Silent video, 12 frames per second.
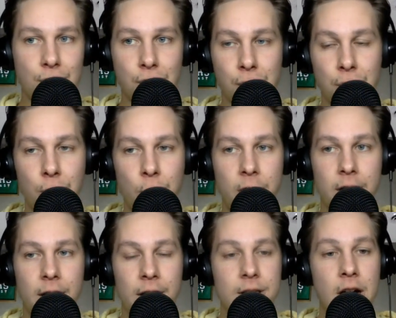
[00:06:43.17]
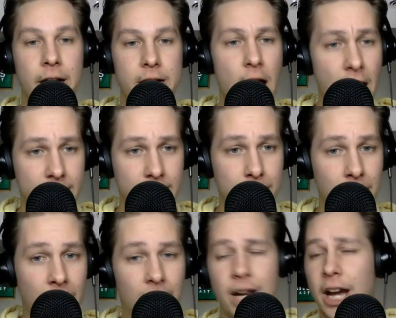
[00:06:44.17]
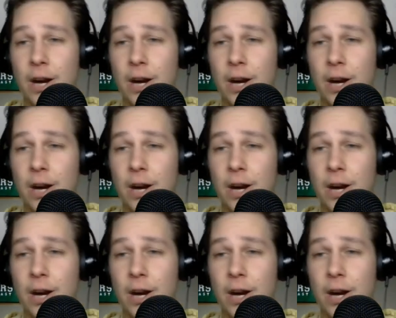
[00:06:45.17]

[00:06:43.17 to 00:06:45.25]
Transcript: to Yanni Hakimbaugh.